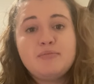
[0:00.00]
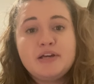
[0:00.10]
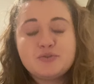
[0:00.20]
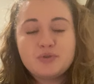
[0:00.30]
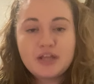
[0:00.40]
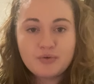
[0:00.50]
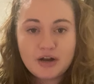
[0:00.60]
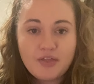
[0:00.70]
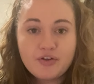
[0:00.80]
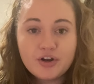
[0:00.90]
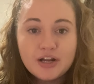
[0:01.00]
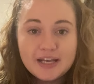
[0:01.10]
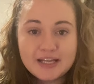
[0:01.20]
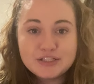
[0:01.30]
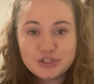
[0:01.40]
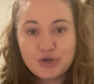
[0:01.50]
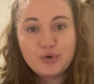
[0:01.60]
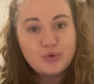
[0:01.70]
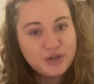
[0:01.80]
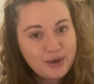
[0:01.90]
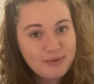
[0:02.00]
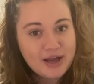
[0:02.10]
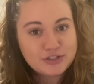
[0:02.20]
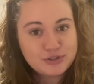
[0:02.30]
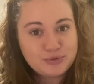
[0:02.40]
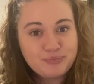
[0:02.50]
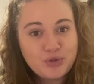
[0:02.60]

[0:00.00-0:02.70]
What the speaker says: because when they run out, they're going to need to know who to come back to,